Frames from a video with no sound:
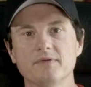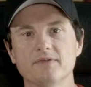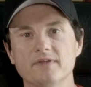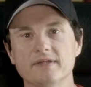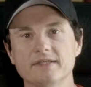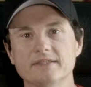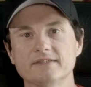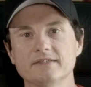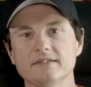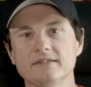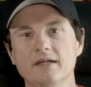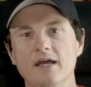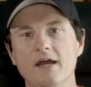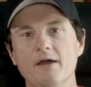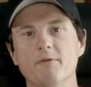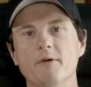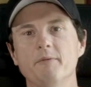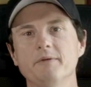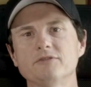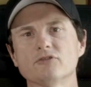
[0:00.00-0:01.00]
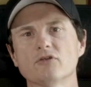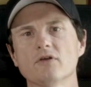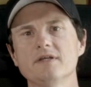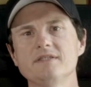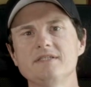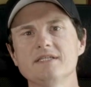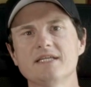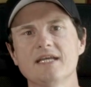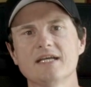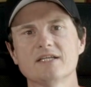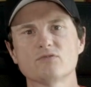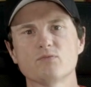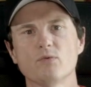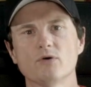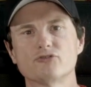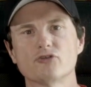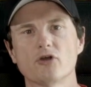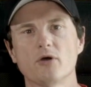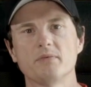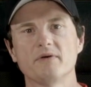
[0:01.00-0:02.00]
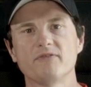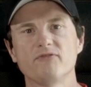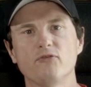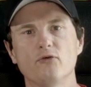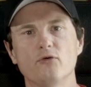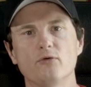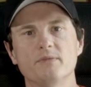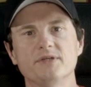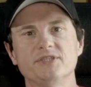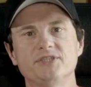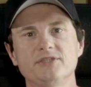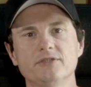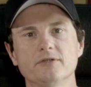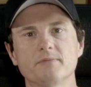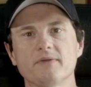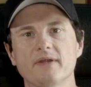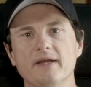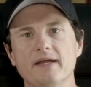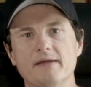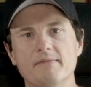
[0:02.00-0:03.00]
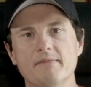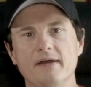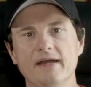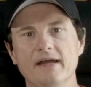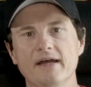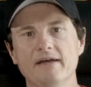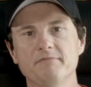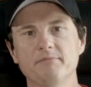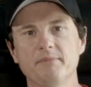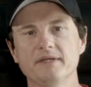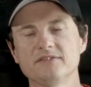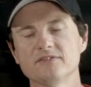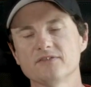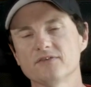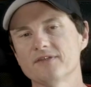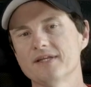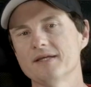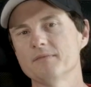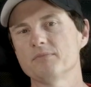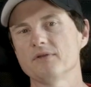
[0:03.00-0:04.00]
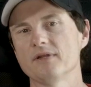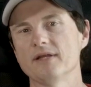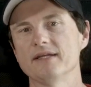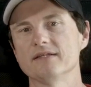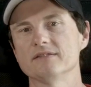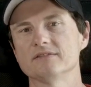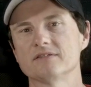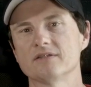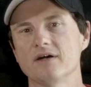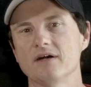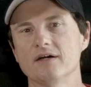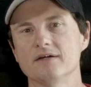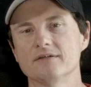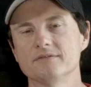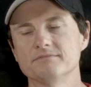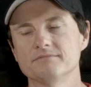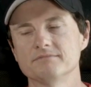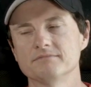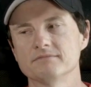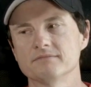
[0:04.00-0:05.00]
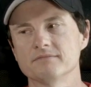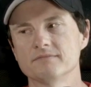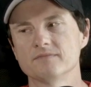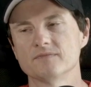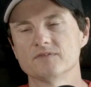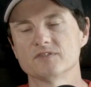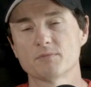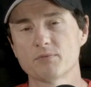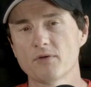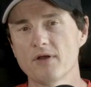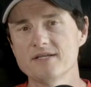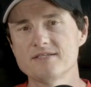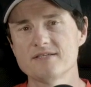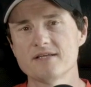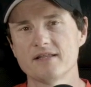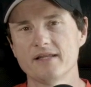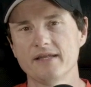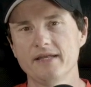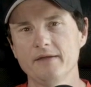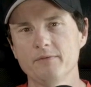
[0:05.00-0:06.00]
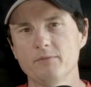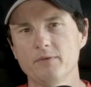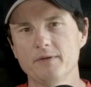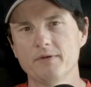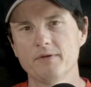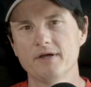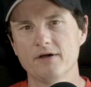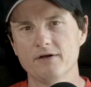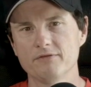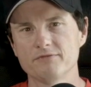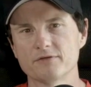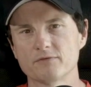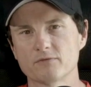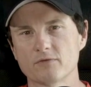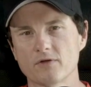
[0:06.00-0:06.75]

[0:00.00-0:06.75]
with LinkedIn where we tried to guess what job a former Shield player may have based on their playing style. Surprisingly, we were often